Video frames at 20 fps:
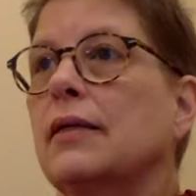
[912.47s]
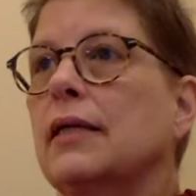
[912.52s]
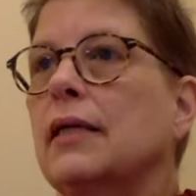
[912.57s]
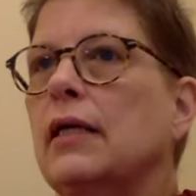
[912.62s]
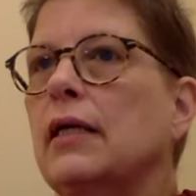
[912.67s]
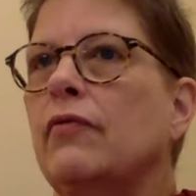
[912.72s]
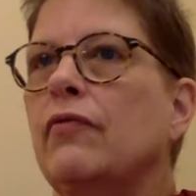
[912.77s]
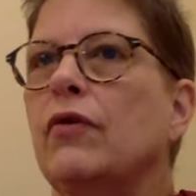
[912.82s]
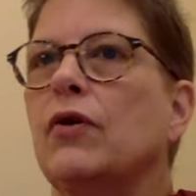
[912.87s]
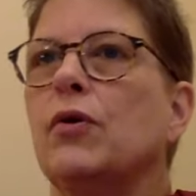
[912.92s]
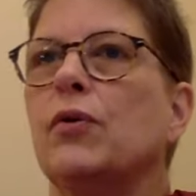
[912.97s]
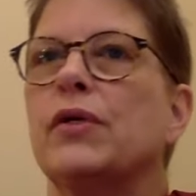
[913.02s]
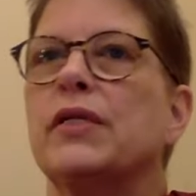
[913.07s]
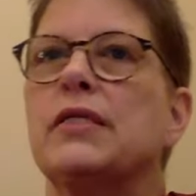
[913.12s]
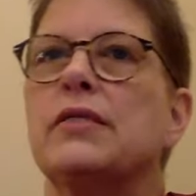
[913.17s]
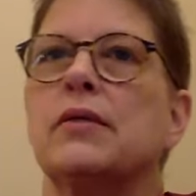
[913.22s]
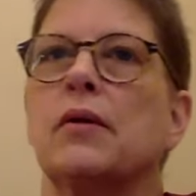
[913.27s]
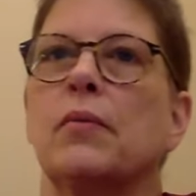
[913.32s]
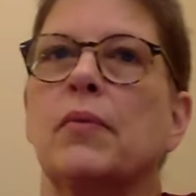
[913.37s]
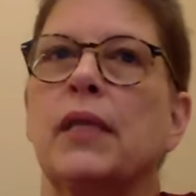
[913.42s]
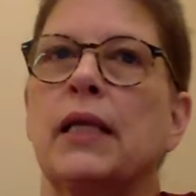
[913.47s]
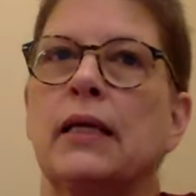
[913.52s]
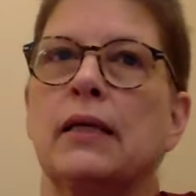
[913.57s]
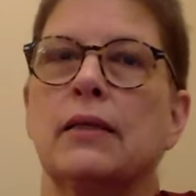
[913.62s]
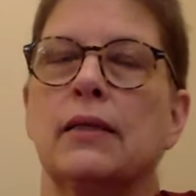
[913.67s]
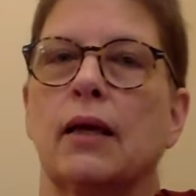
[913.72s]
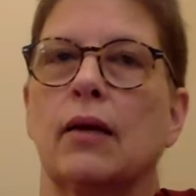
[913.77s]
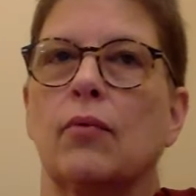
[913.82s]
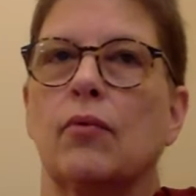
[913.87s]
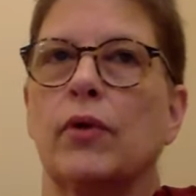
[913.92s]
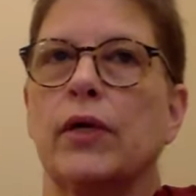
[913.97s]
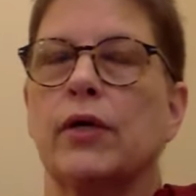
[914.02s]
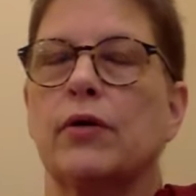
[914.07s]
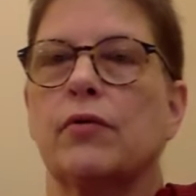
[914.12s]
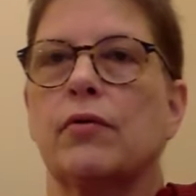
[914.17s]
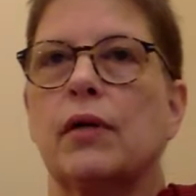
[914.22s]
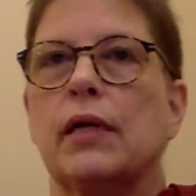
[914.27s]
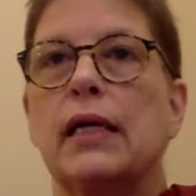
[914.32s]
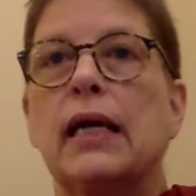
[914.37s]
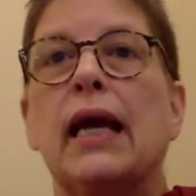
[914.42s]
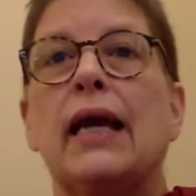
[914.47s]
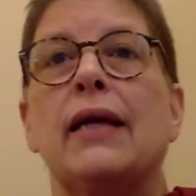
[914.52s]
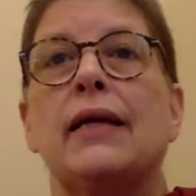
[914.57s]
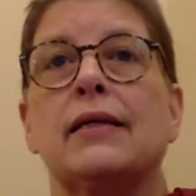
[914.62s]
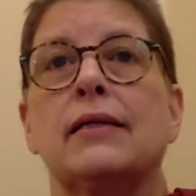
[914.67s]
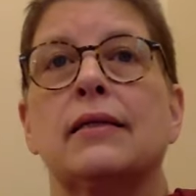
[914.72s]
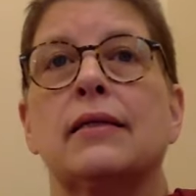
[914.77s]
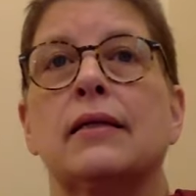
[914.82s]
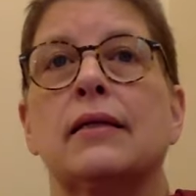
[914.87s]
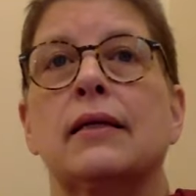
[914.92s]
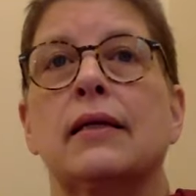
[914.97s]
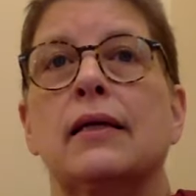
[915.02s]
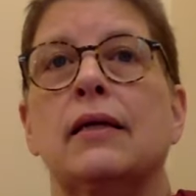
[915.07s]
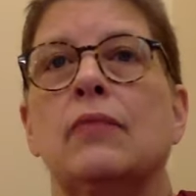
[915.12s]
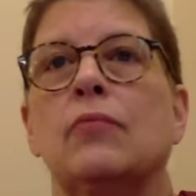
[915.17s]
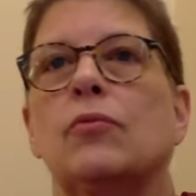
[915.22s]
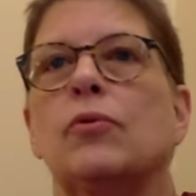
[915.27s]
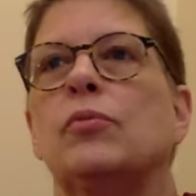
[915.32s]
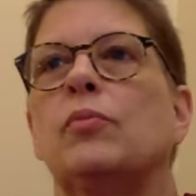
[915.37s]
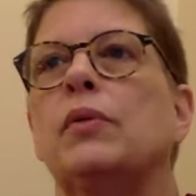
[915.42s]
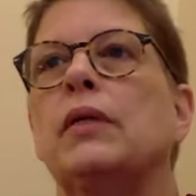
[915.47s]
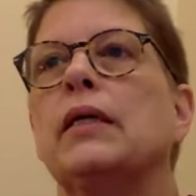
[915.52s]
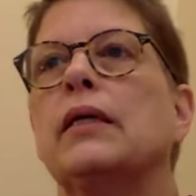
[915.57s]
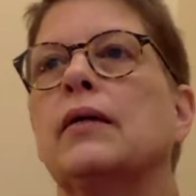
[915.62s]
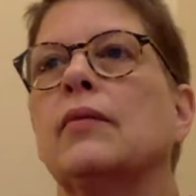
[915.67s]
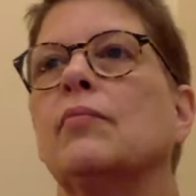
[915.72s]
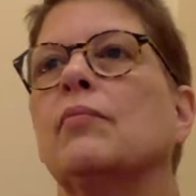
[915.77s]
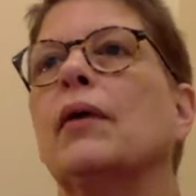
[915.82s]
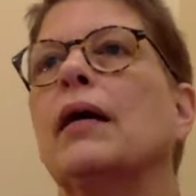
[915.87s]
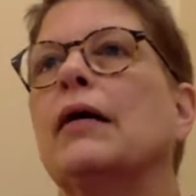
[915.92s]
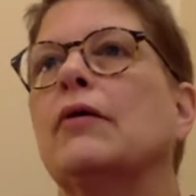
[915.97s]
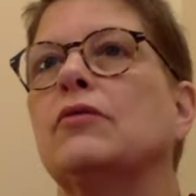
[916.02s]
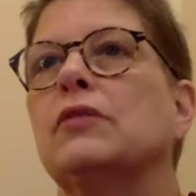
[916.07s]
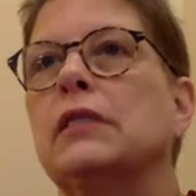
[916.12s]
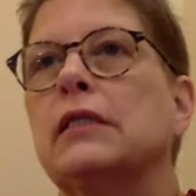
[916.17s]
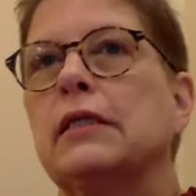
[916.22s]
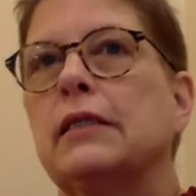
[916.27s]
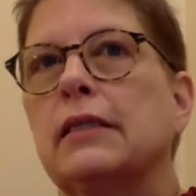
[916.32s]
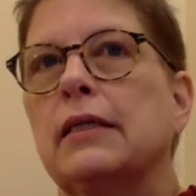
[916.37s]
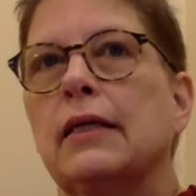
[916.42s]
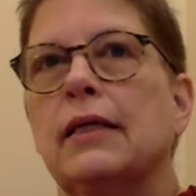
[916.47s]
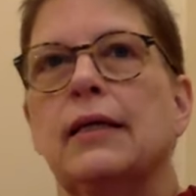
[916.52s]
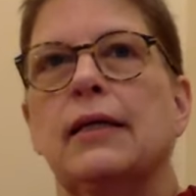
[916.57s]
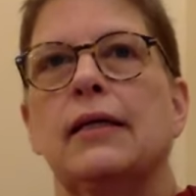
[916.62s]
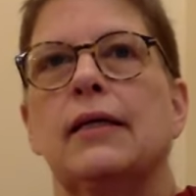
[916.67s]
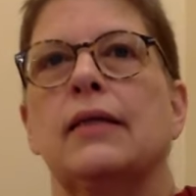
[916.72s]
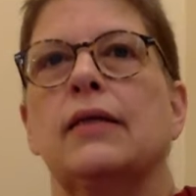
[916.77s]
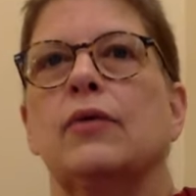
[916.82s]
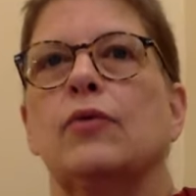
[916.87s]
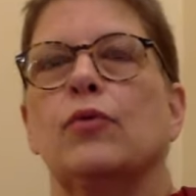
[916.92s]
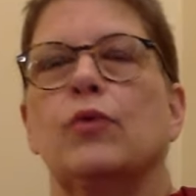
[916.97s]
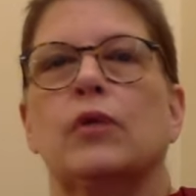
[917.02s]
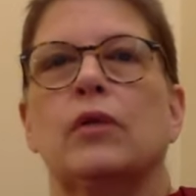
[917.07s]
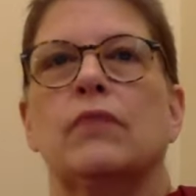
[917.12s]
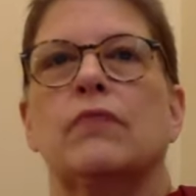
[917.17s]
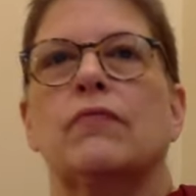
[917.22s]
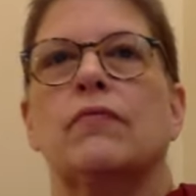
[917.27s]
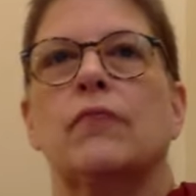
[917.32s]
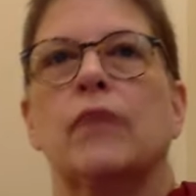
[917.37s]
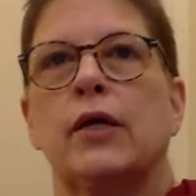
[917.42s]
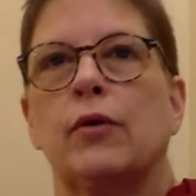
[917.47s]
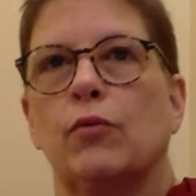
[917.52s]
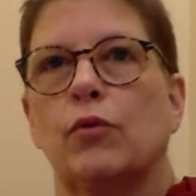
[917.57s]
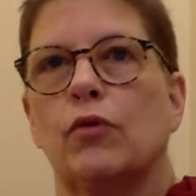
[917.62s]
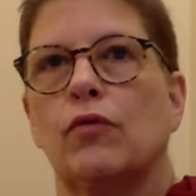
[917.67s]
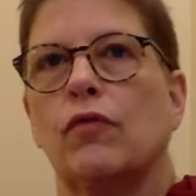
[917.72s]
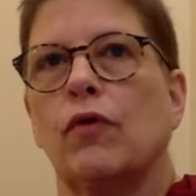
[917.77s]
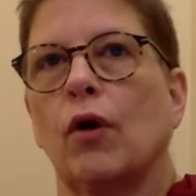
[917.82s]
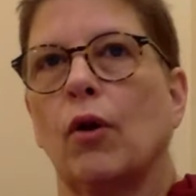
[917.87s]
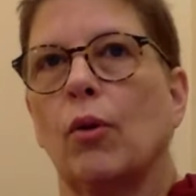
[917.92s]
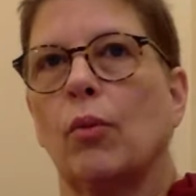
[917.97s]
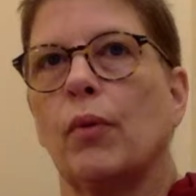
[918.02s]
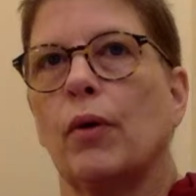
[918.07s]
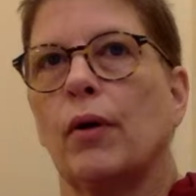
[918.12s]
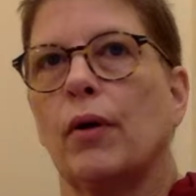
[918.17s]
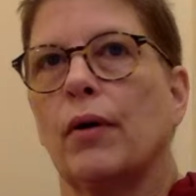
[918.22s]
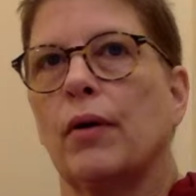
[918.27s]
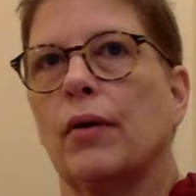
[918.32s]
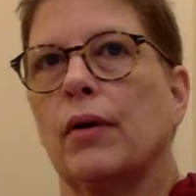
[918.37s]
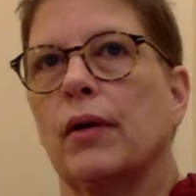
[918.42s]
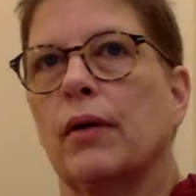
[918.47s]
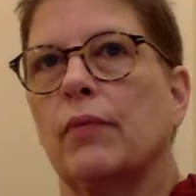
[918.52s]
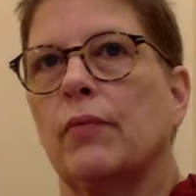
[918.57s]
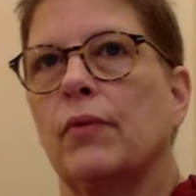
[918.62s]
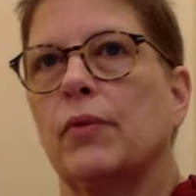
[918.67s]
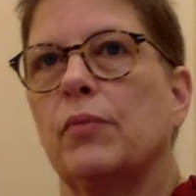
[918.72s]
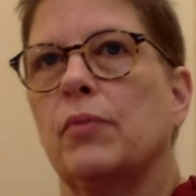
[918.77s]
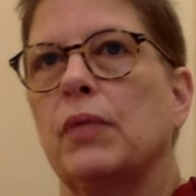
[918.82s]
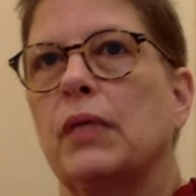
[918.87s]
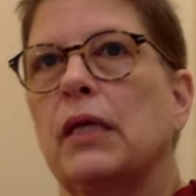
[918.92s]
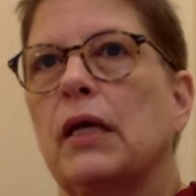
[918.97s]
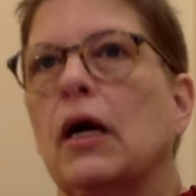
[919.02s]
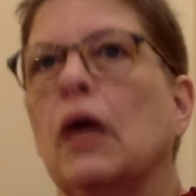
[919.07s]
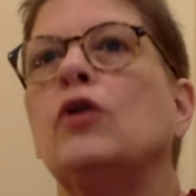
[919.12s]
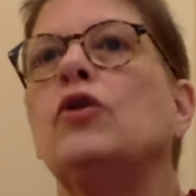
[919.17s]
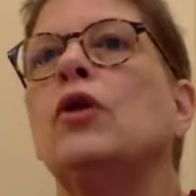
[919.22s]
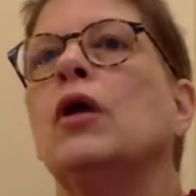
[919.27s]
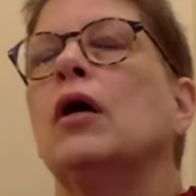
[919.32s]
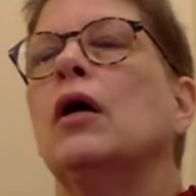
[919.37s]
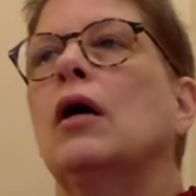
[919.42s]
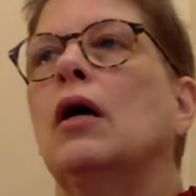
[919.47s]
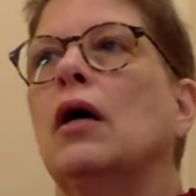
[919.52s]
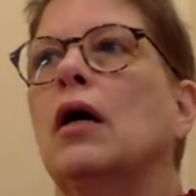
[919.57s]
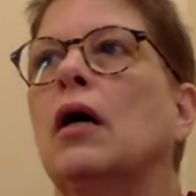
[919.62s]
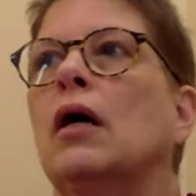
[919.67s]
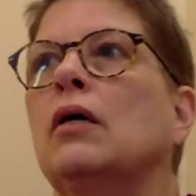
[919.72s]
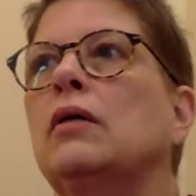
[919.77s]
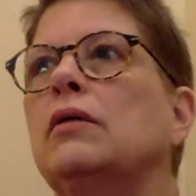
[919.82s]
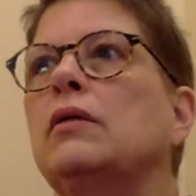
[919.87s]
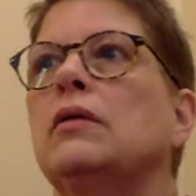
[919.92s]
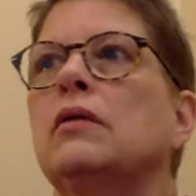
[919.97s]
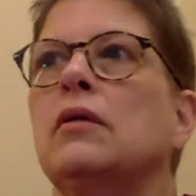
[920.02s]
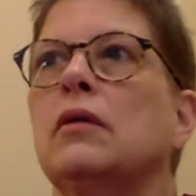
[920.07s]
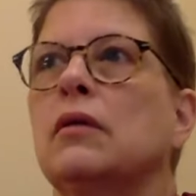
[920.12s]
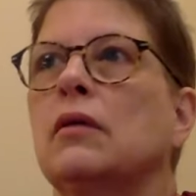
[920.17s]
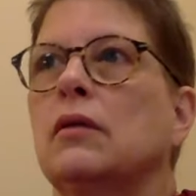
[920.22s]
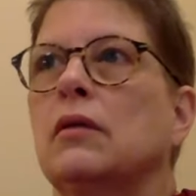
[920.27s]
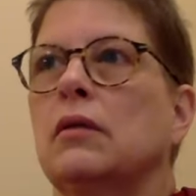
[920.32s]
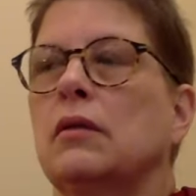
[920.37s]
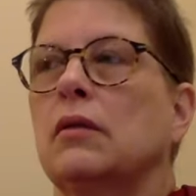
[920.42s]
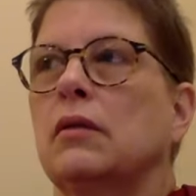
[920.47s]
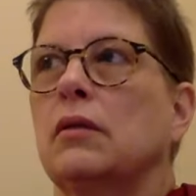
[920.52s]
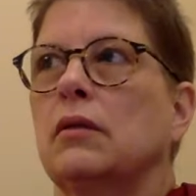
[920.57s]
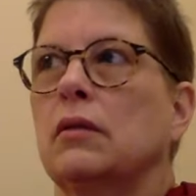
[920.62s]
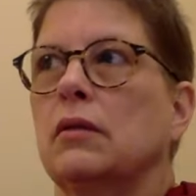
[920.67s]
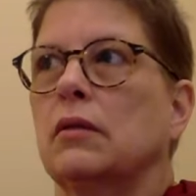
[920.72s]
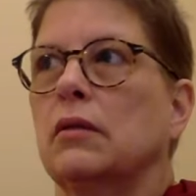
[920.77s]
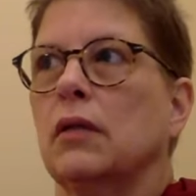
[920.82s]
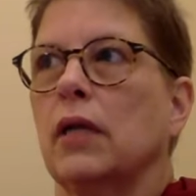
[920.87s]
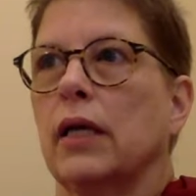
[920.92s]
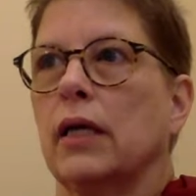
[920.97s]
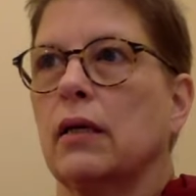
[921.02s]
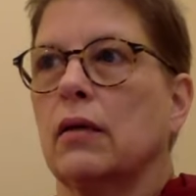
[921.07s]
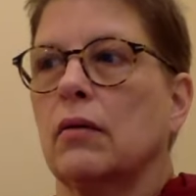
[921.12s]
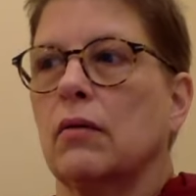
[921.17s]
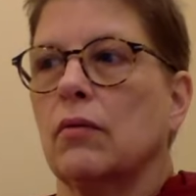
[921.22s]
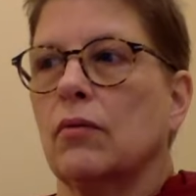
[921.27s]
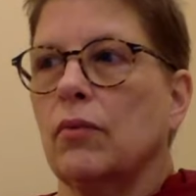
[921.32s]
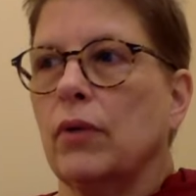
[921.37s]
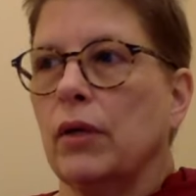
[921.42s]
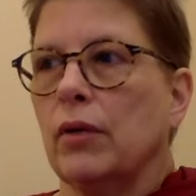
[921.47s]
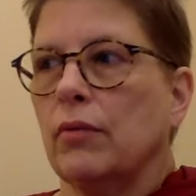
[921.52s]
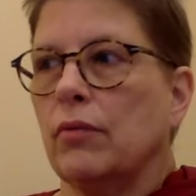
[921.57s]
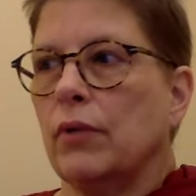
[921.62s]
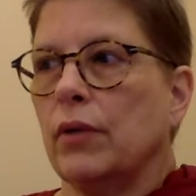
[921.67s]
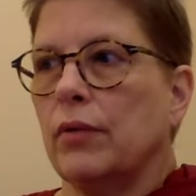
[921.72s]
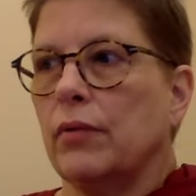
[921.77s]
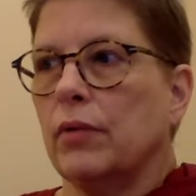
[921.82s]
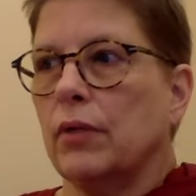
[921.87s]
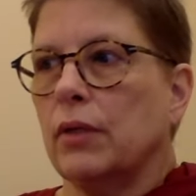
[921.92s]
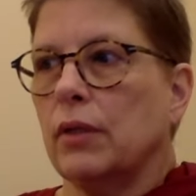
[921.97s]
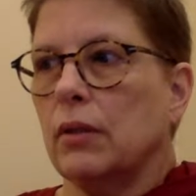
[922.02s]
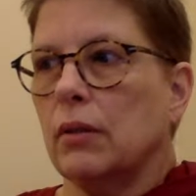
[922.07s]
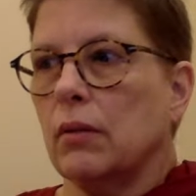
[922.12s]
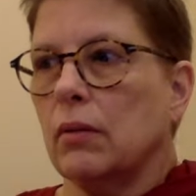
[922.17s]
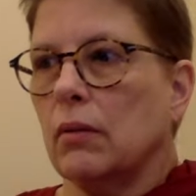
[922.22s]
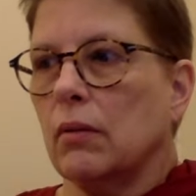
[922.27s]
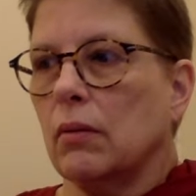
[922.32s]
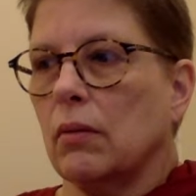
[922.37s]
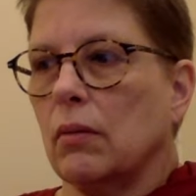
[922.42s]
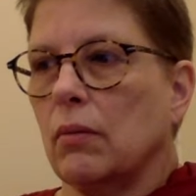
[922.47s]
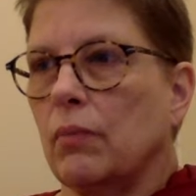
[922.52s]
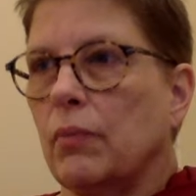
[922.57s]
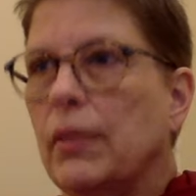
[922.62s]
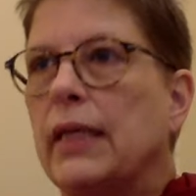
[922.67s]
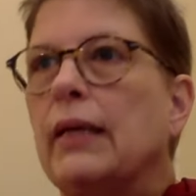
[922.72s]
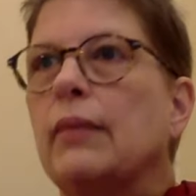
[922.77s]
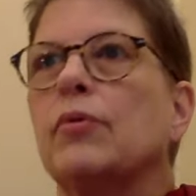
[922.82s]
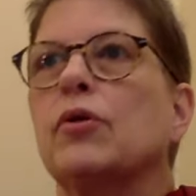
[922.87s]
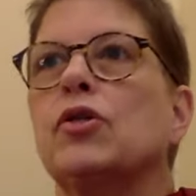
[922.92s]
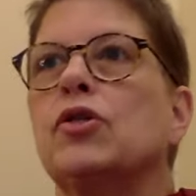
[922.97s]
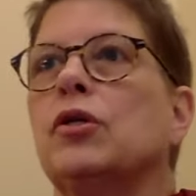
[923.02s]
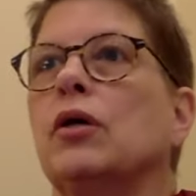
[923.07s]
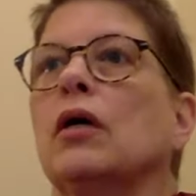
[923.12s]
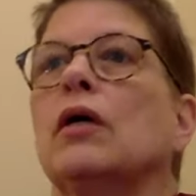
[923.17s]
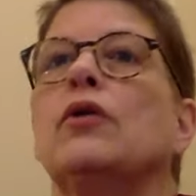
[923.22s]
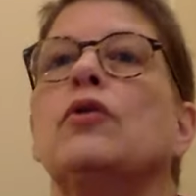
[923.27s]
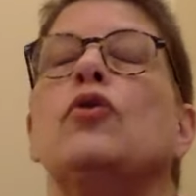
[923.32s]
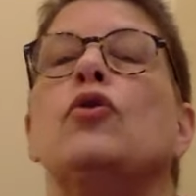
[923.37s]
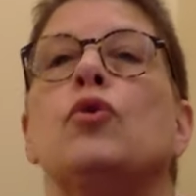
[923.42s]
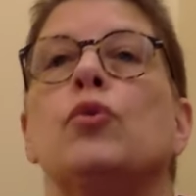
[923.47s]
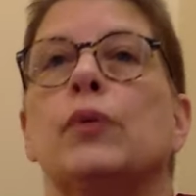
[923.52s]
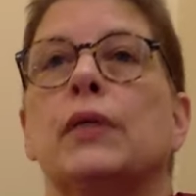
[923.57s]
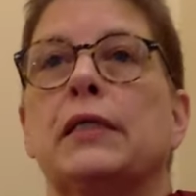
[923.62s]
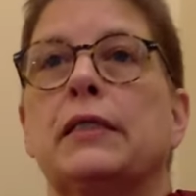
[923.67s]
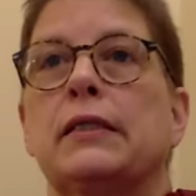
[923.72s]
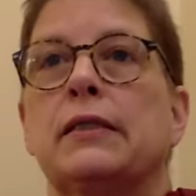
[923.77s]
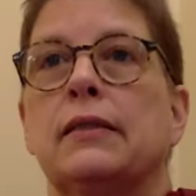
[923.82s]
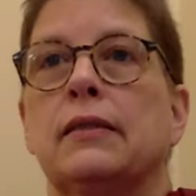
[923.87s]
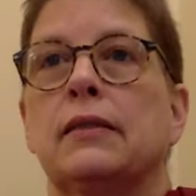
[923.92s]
If it was something that we create, it would be compounded and it would it would fall apart. It would be un, un like we, we would be able to undo it.